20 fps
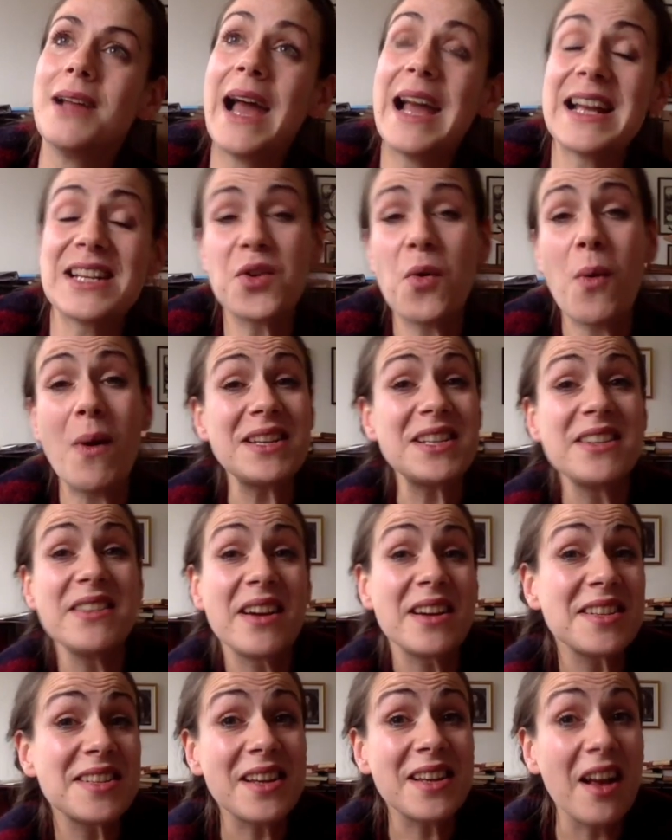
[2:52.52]
It's quite a
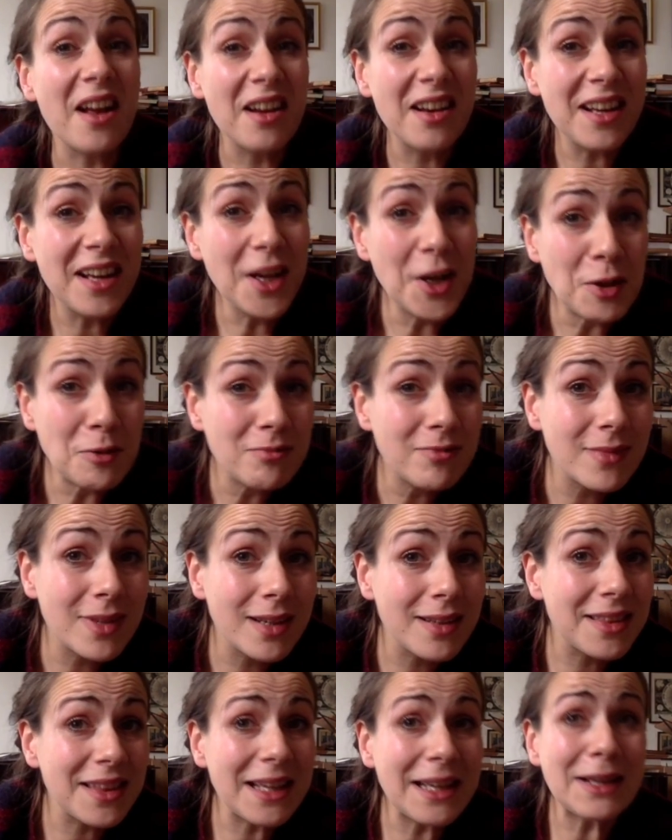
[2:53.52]
nice colour,
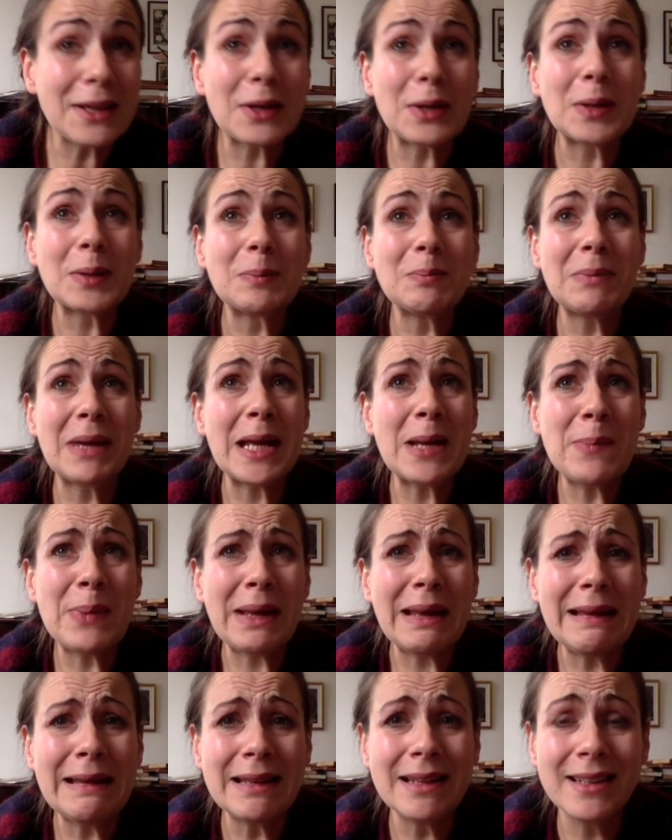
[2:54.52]
I think.
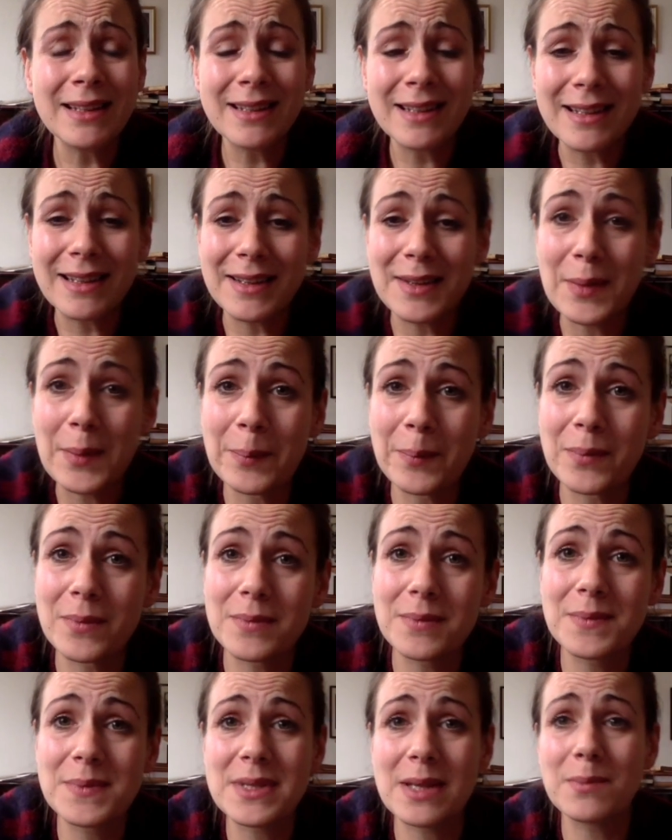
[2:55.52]
Maybe um,
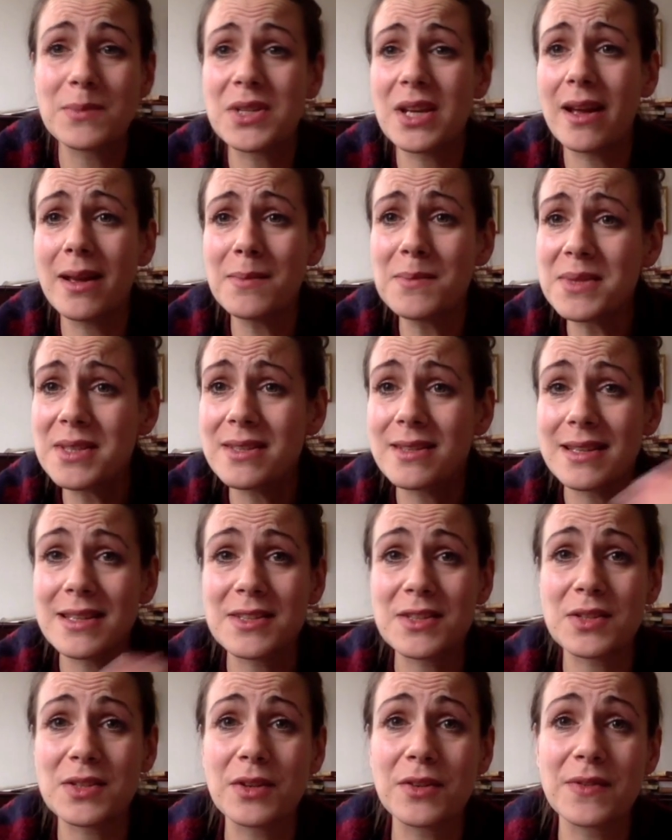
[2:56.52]
sometimes
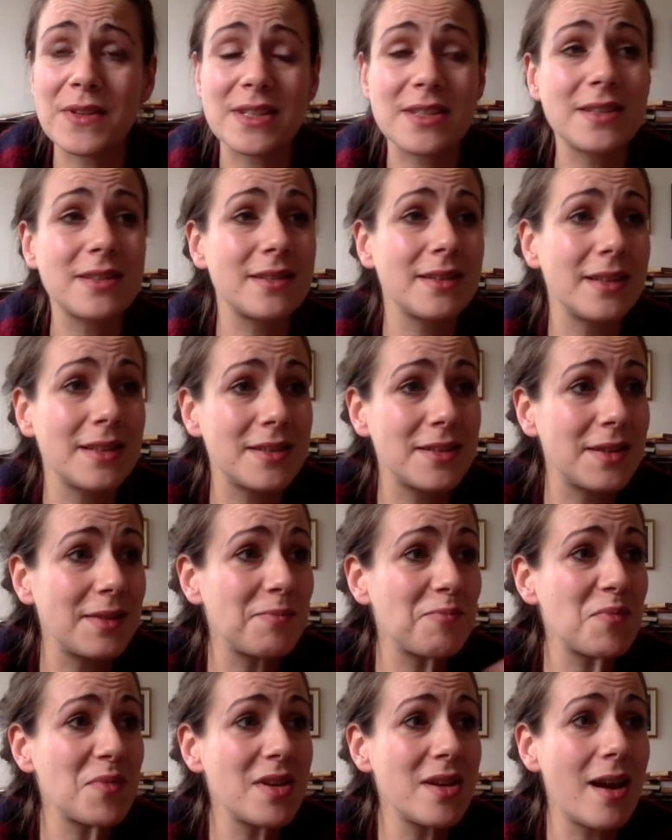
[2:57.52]
it's sort of it's it's
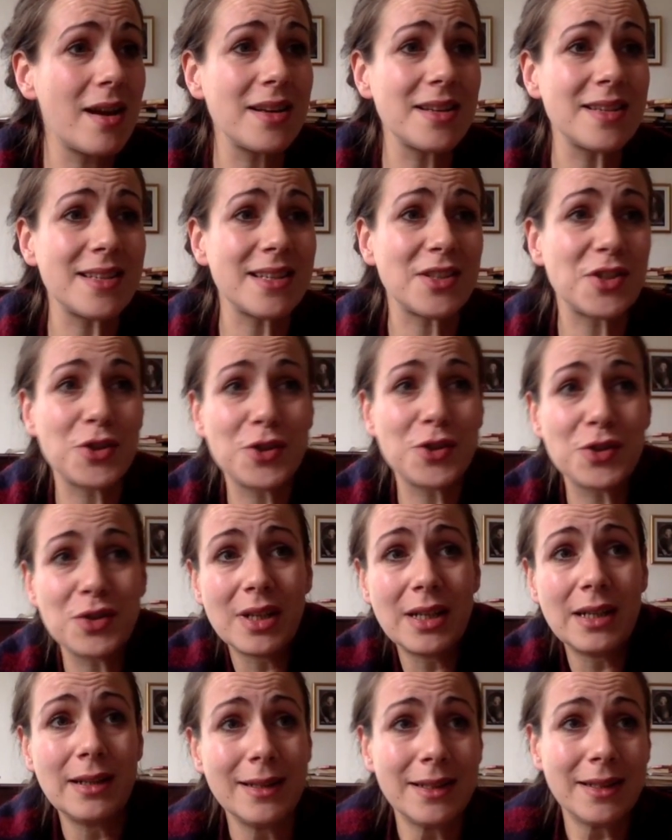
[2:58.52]
a nice-ish
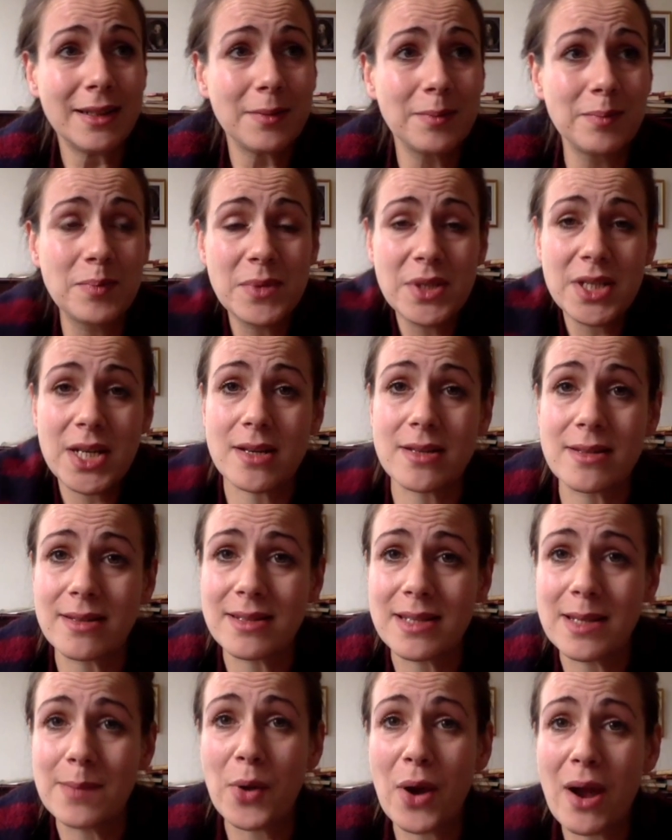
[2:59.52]

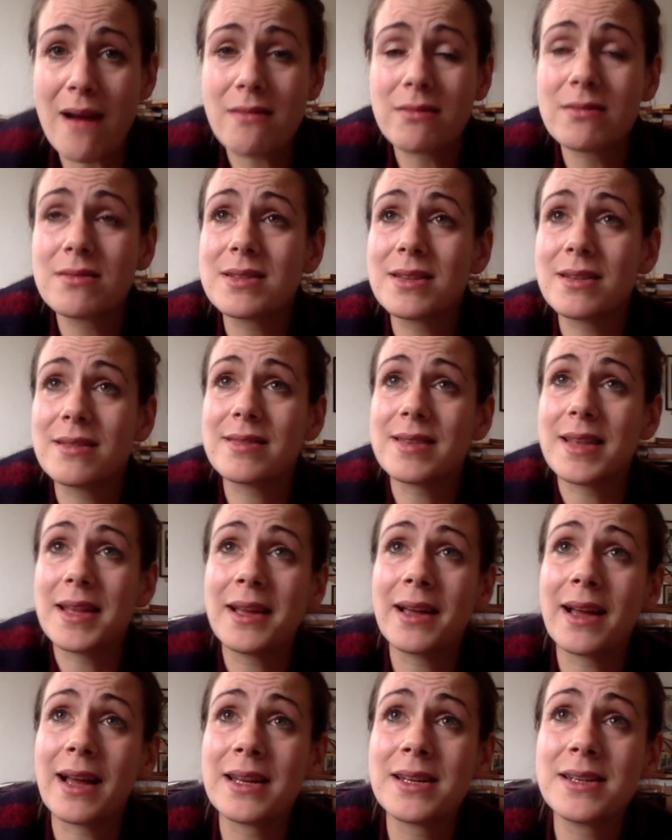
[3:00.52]
chestnutty brown sort of
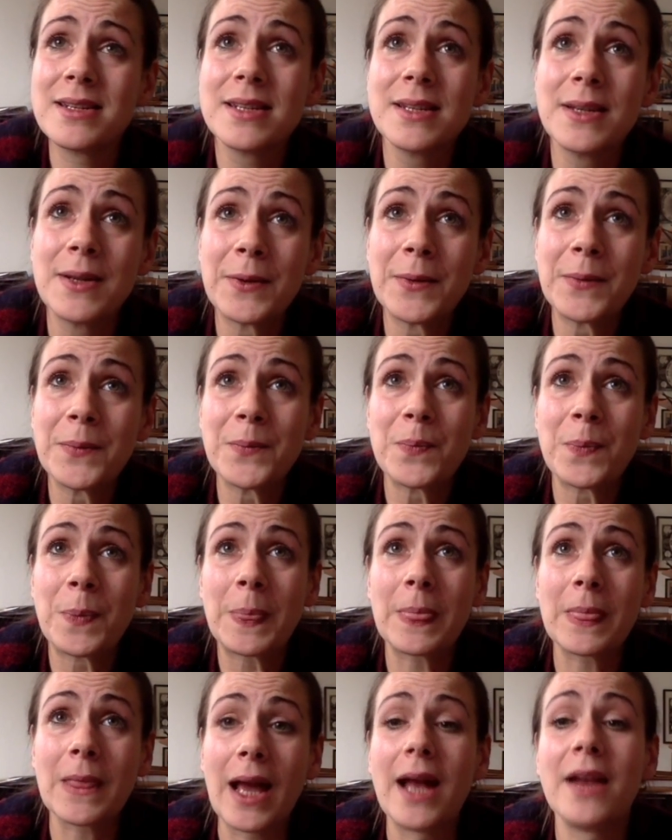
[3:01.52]
thing, and
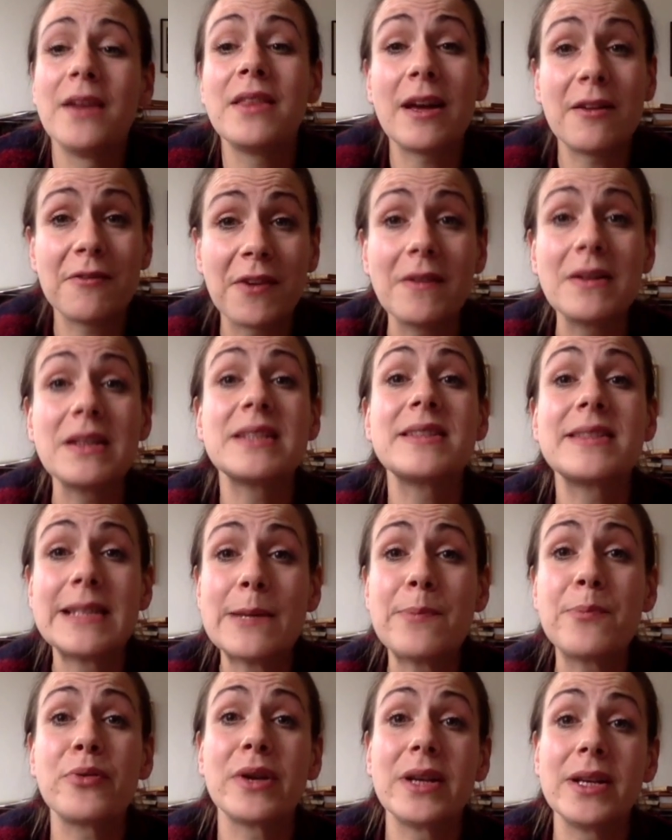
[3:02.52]
and that very
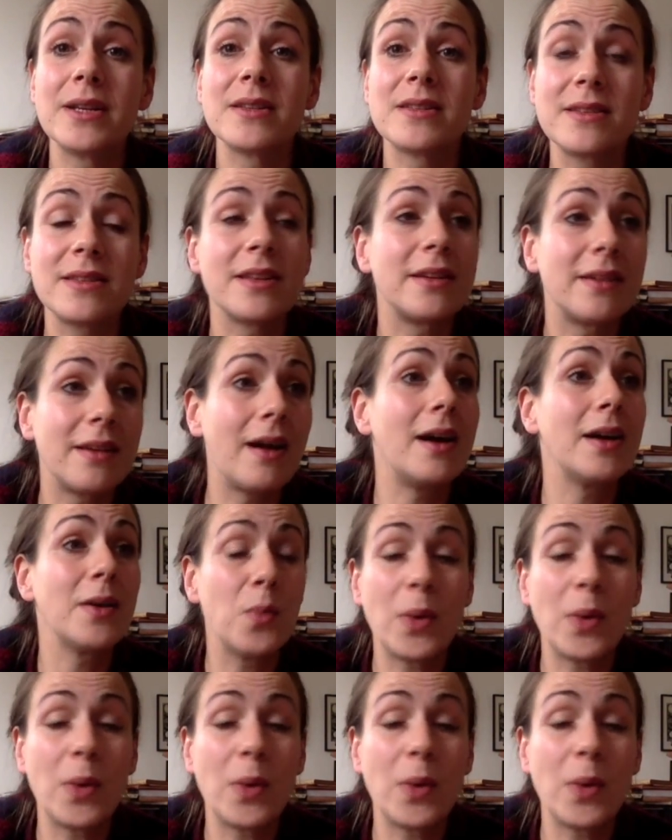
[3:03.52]
slipperiness that I